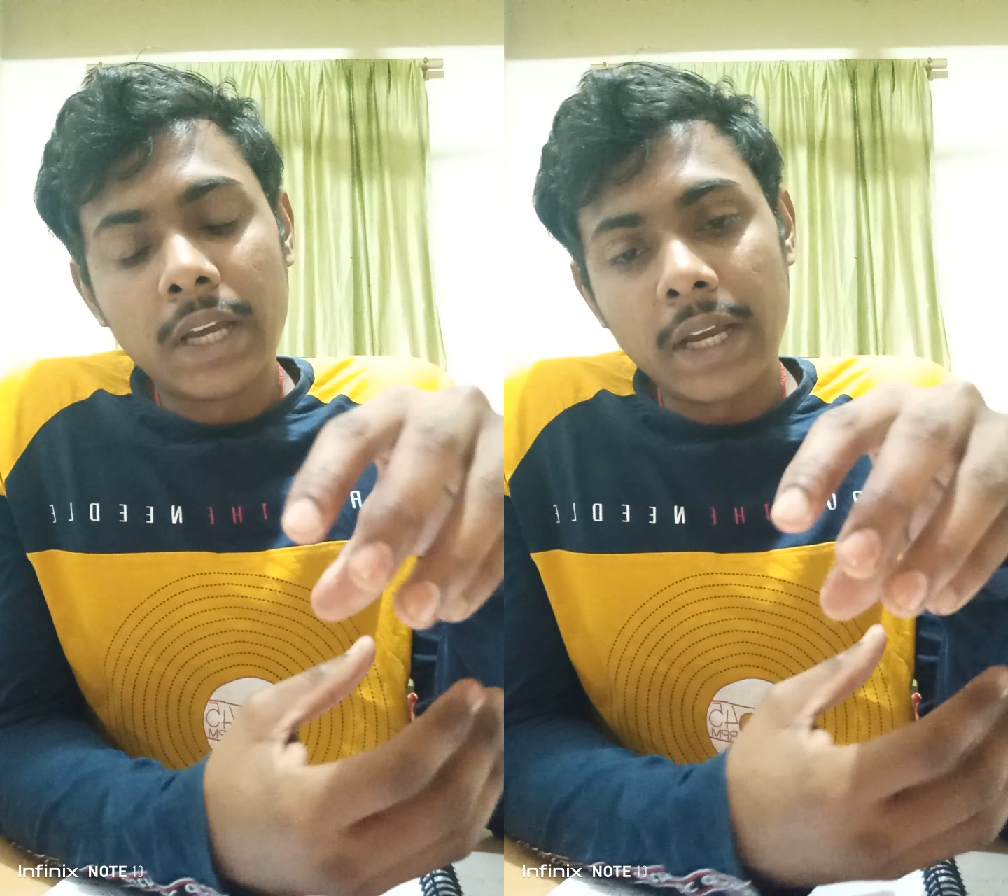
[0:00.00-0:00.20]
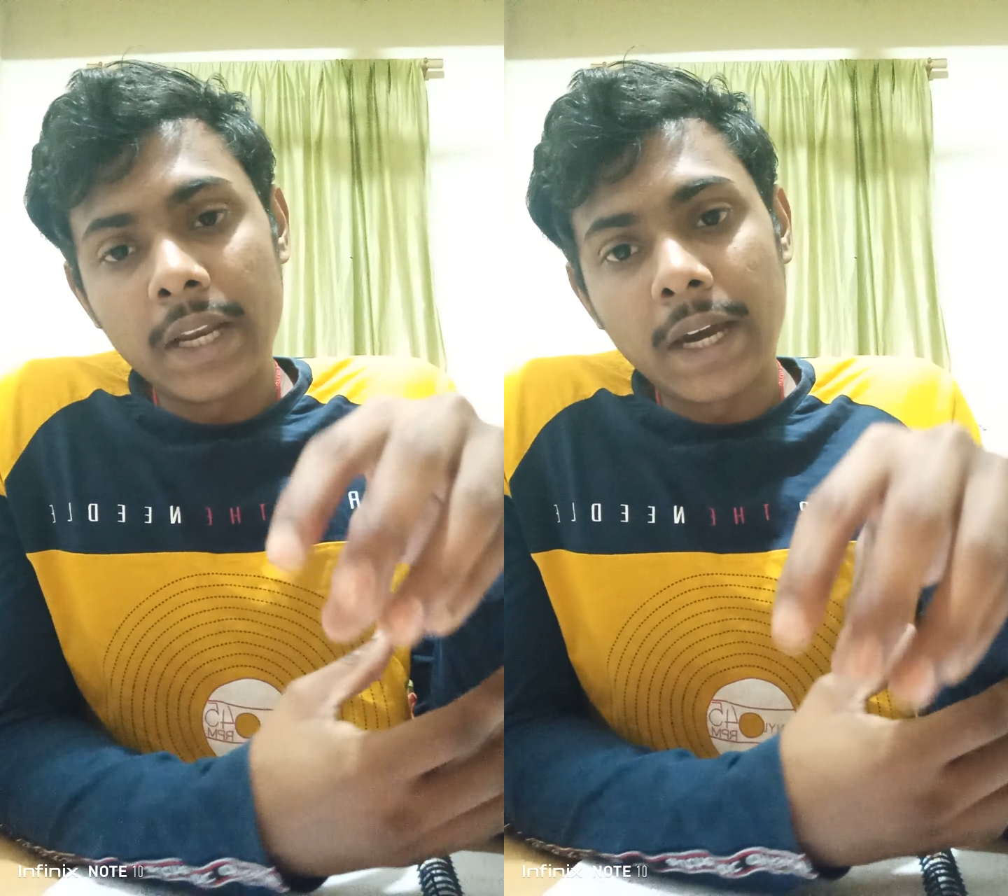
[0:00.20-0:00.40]

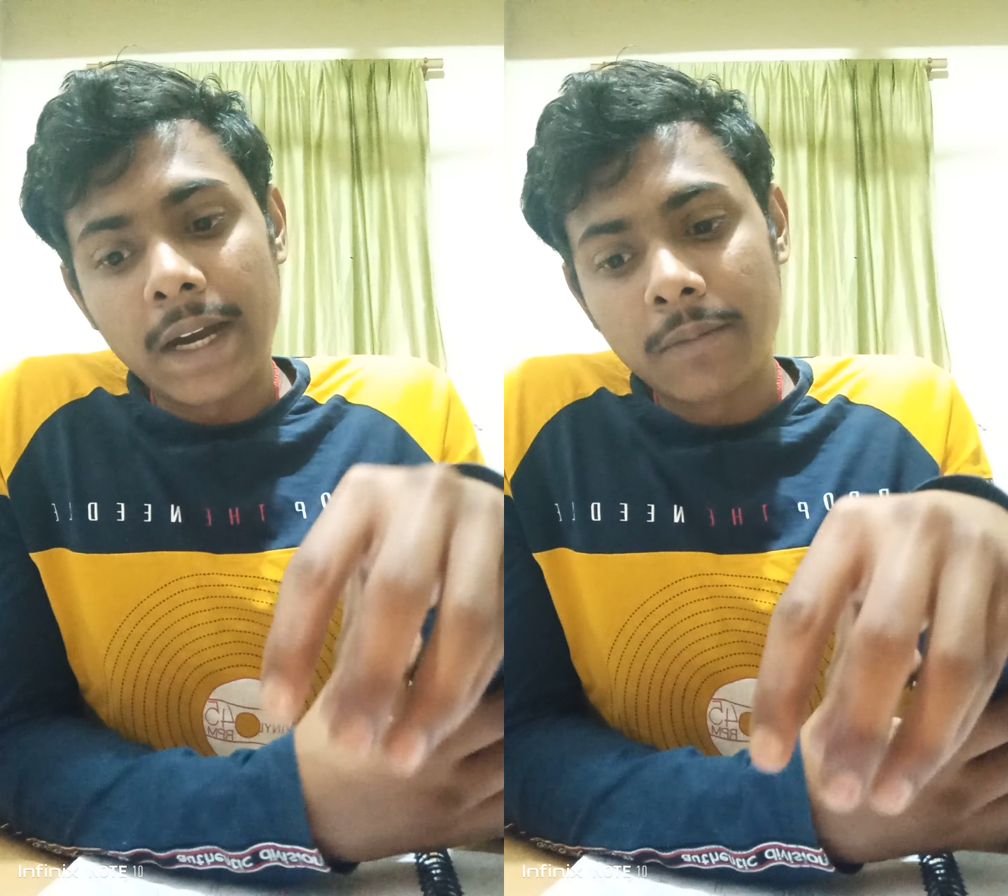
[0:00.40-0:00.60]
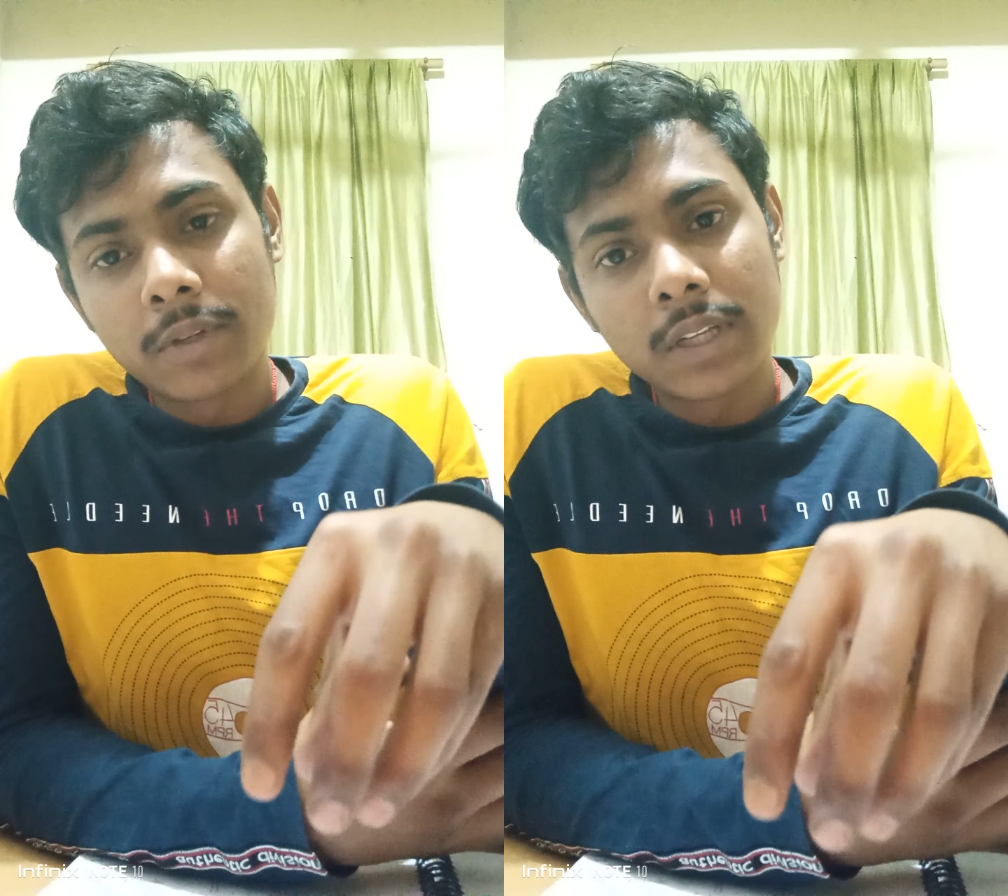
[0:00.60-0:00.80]
and
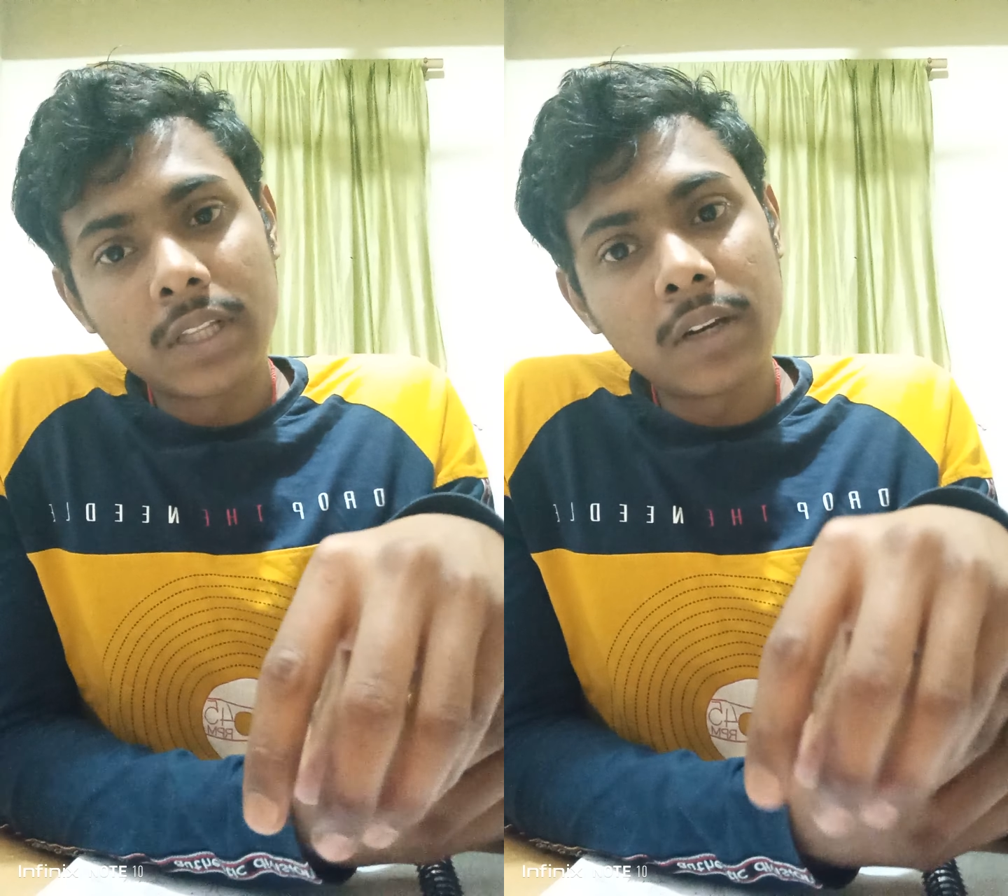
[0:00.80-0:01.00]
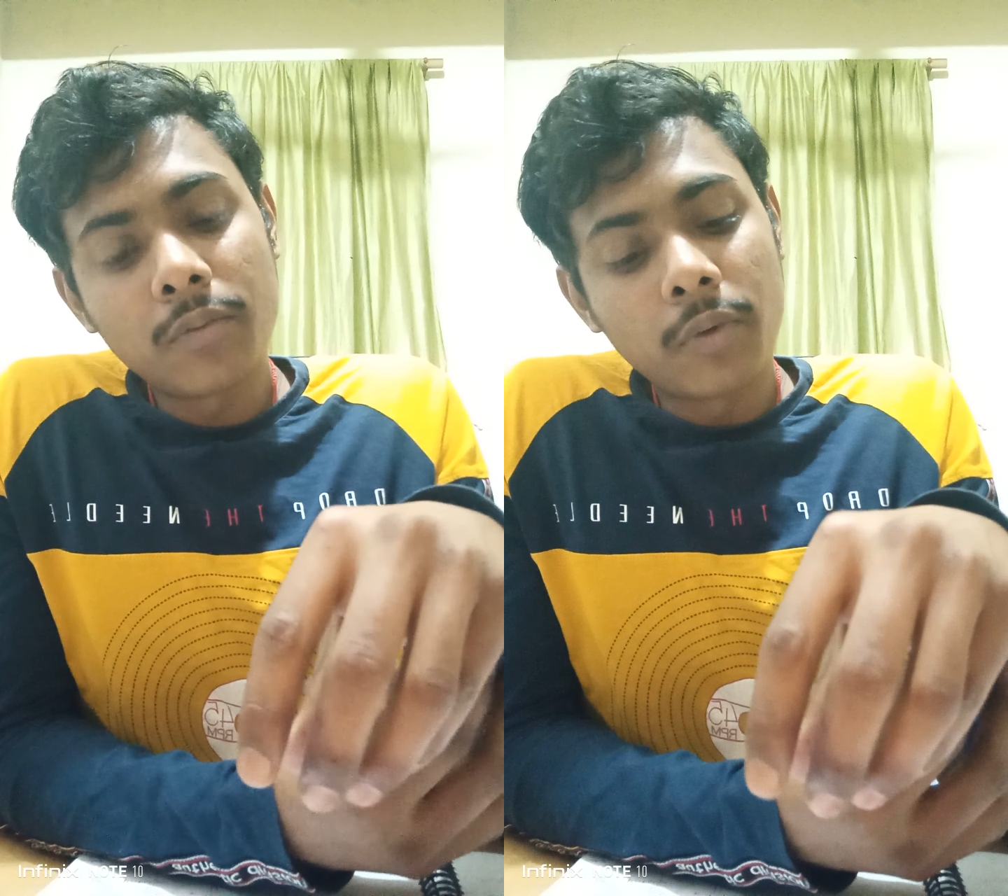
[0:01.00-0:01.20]
after
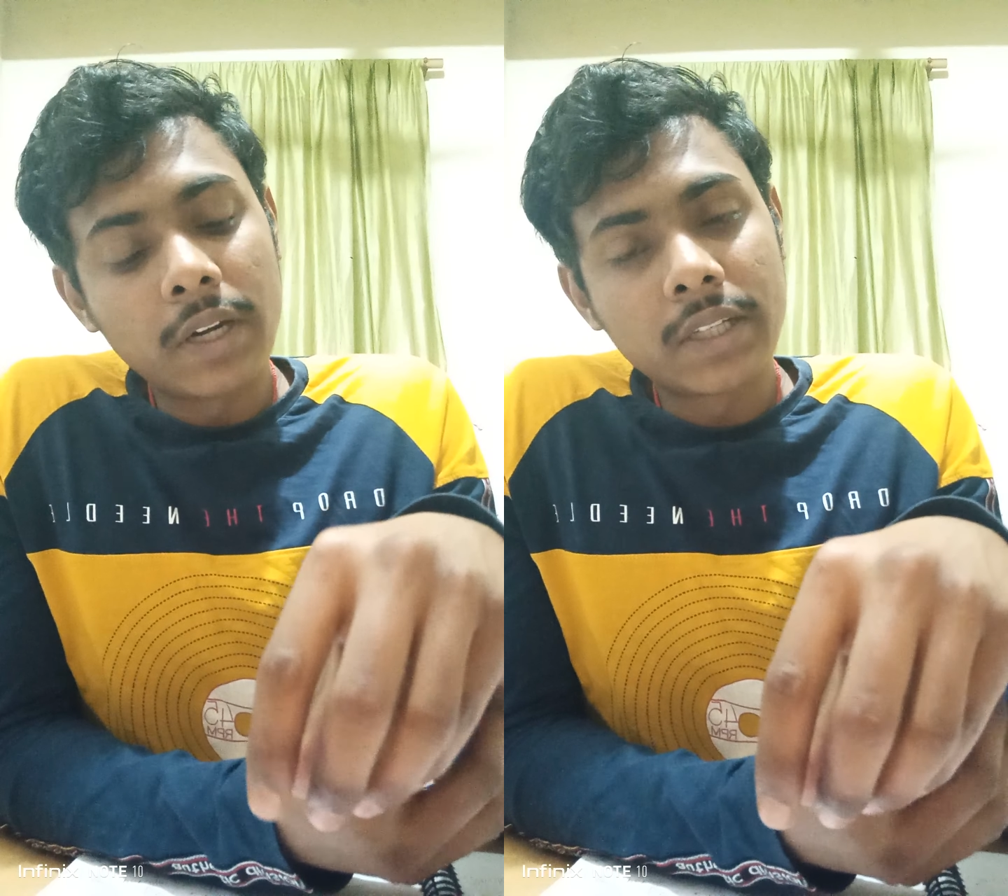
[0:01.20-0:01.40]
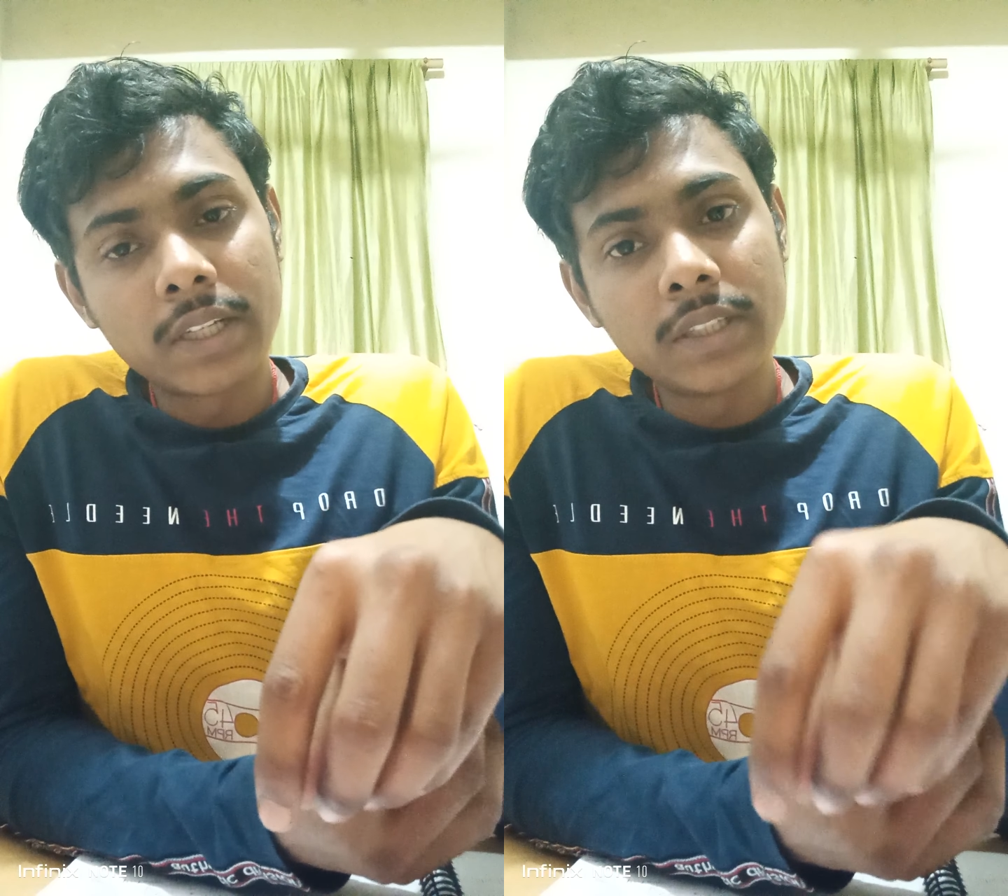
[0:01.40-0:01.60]
the
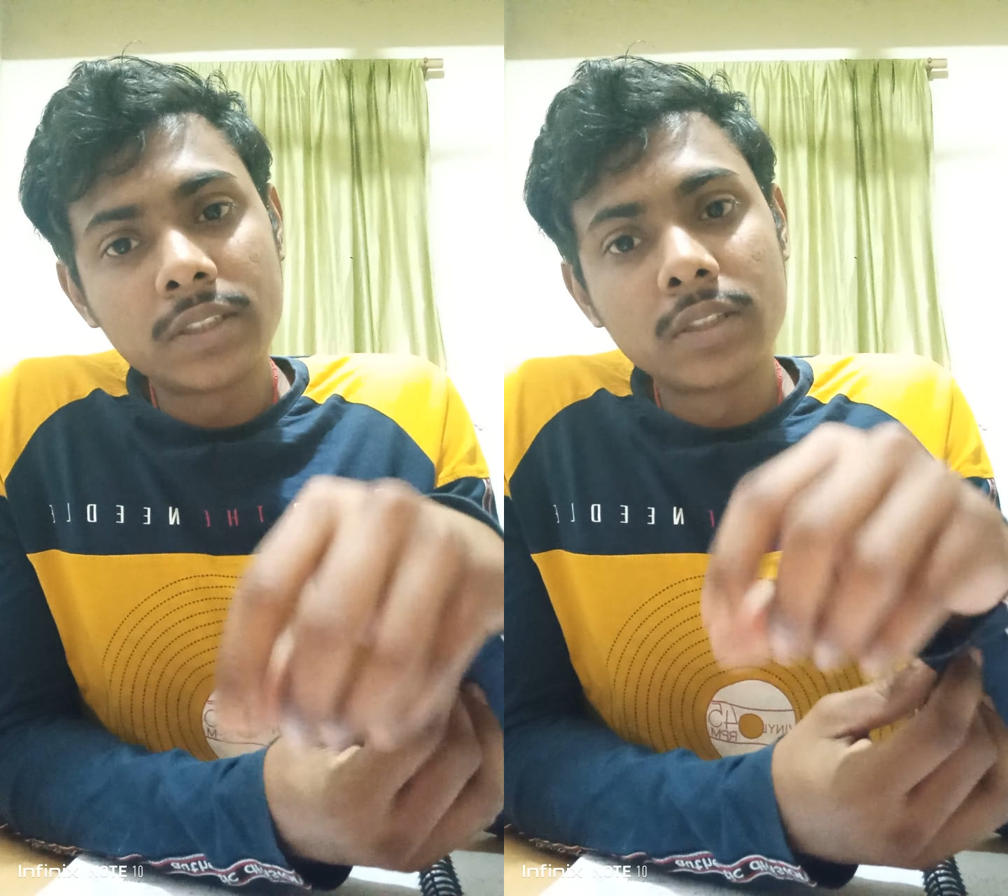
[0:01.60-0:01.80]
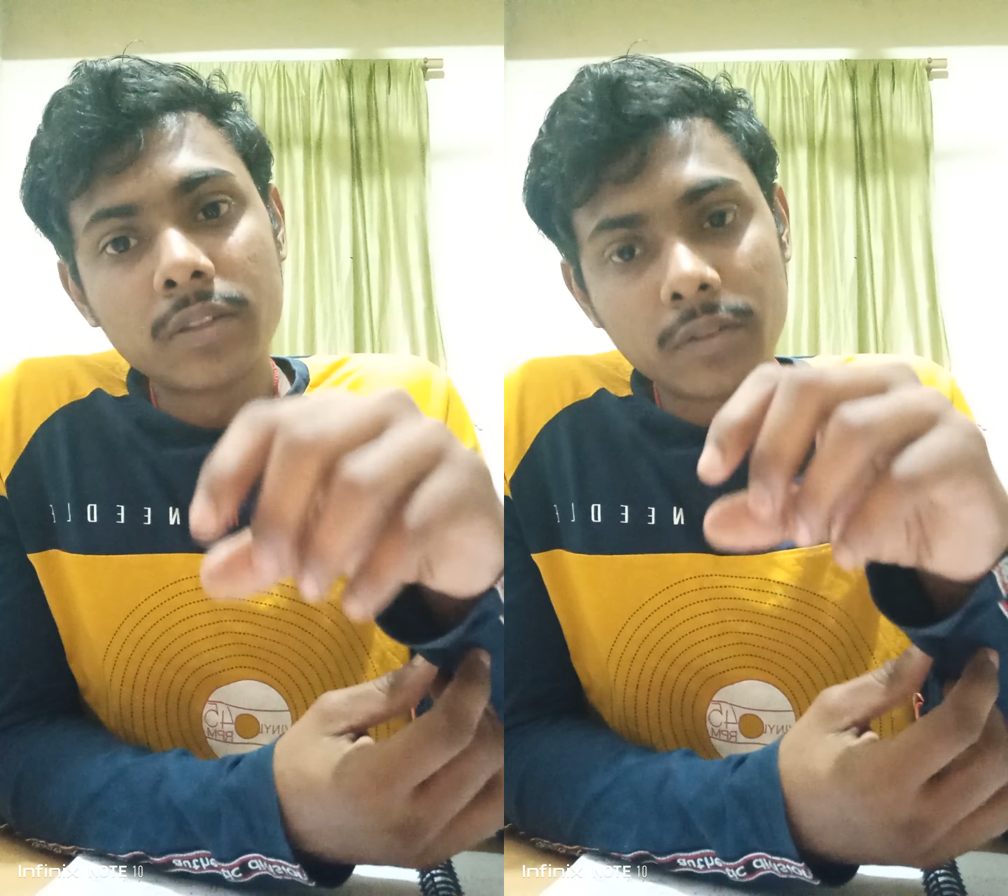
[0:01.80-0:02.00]
water is,